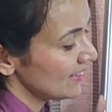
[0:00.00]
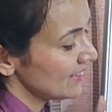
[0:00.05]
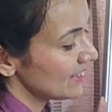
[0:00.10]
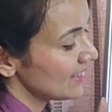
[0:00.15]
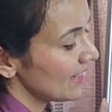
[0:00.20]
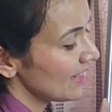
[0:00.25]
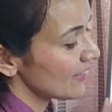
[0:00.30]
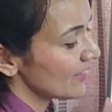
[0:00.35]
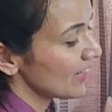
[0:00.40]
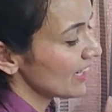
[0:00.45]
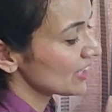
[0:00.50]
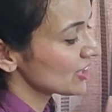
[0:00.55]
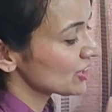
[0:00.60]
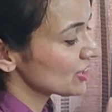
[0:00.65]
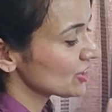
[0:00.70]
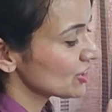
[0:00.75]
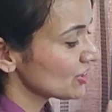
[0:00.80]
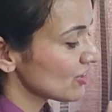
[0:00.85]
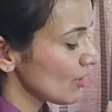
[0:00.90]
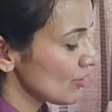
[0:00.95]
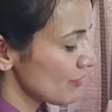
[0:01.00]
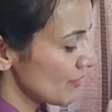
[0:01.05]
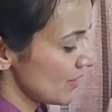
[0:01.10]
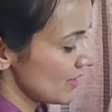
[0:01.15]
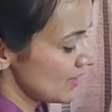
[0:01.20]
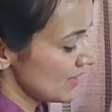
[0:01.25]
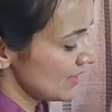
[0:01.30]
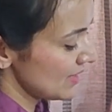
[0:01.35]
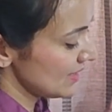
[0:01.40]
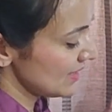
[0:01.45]
Direction of
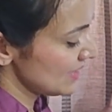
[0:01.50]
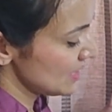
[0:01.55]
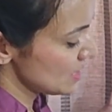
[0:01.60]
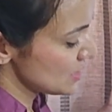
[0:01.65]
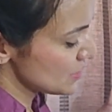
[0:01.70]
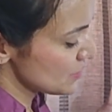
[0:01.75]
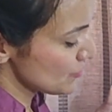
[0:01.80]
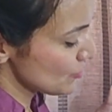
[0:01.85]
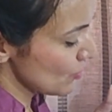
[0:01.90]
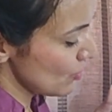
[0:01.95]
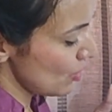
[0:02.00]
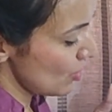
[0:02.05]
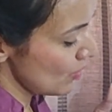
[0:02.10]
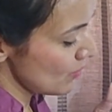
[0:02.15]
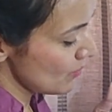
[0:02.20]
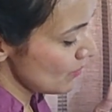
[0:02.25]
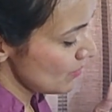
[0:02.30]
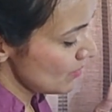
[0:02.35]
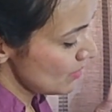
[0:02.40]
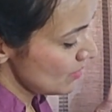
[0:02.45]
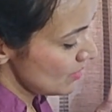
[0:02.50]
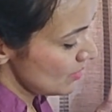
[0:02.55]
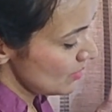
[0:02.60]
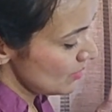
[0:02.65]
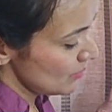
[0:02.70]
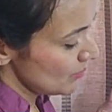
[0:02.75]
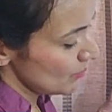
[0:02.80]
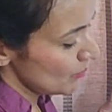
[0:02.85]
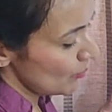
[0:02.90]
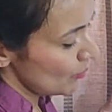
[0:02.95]
current is from
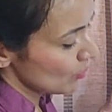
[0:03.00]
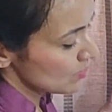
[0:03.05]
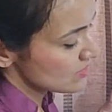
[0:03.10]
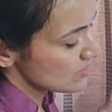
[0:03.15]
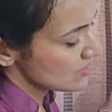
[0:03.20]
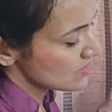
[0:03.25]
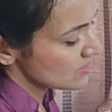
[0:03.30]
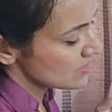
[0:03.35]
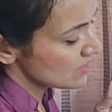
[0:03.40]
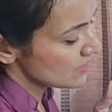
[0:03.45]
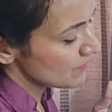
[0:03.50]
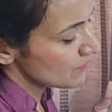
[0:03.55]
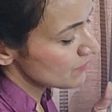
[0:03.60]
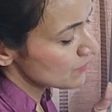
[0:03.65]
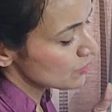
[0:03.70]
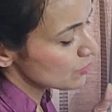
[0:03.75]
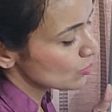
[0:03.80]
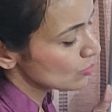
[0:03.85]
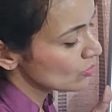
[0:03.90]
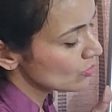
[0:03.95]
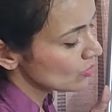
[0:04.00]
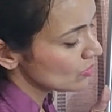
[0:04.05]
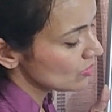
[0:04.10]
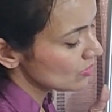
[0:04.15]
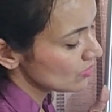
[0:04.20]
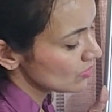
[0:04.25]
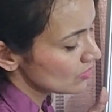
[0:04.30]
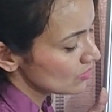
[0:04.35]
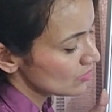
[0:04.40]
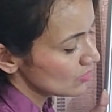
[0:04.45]
positive
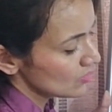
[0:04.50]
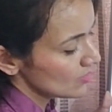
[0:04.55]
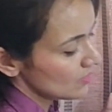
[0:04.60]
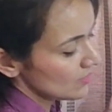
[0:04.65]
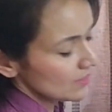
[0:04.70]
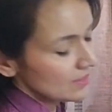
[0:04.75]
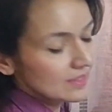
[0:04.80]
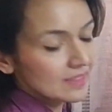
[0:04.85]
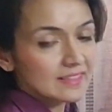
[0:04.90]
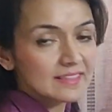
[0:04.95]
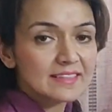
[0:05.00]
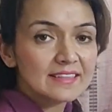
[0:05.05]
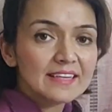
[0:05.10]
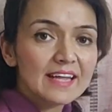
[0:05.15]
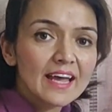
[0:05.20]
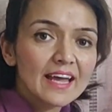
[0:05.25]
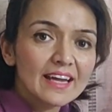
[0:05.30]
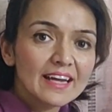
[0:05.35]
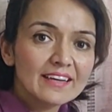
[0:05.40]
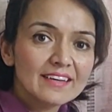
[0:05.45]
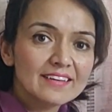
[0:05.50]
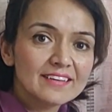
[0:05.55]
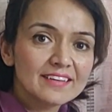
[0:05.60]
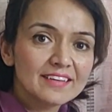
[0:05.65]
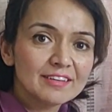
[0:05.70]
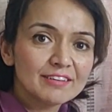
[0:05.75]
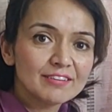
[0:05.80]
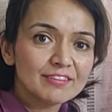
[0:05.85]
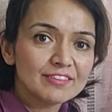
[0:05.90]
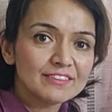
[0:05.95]
to
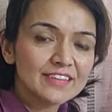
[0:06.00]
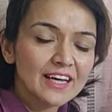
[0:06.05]
negative.